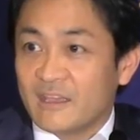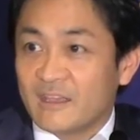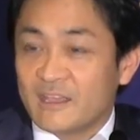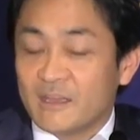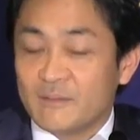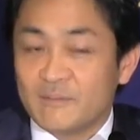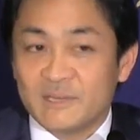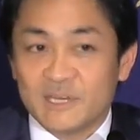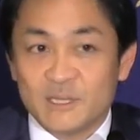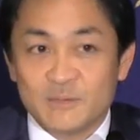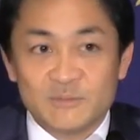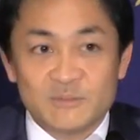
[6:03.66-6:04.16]

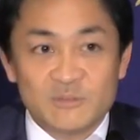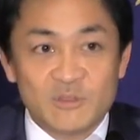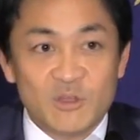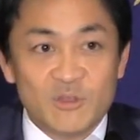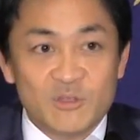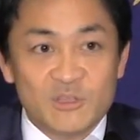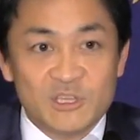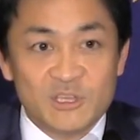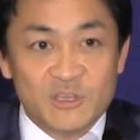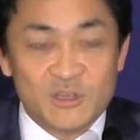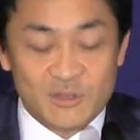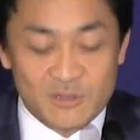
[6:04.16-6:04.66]
Governor of
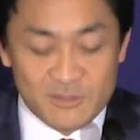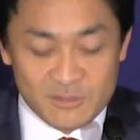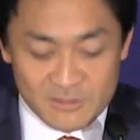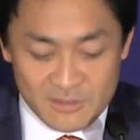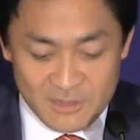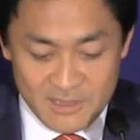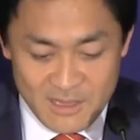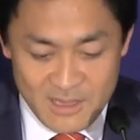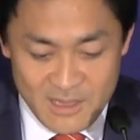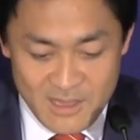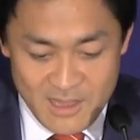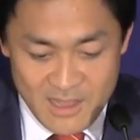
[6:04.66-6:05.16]
Tokyo,
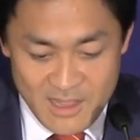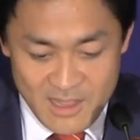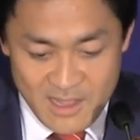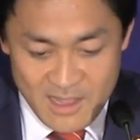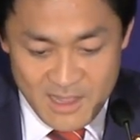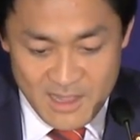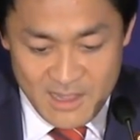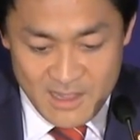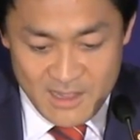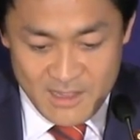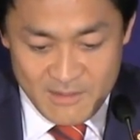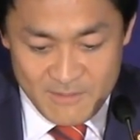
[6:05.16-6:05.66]

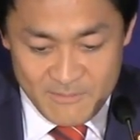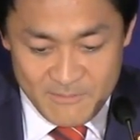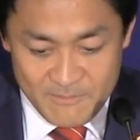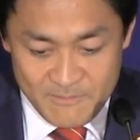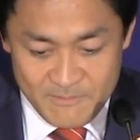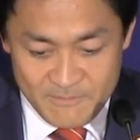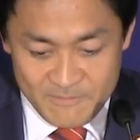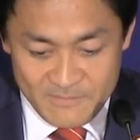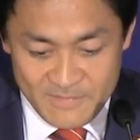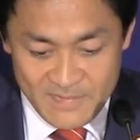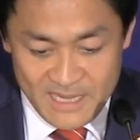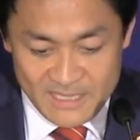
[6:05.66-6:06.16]

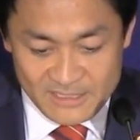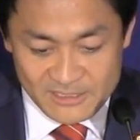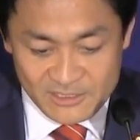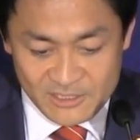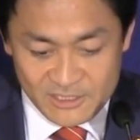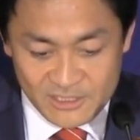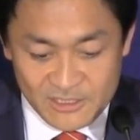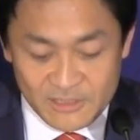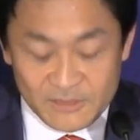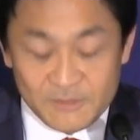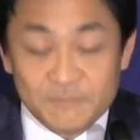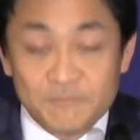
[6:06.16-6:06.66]

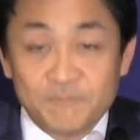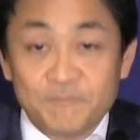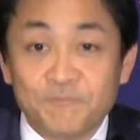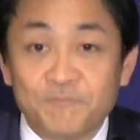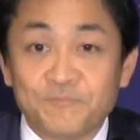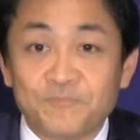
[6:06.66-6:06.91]
last year.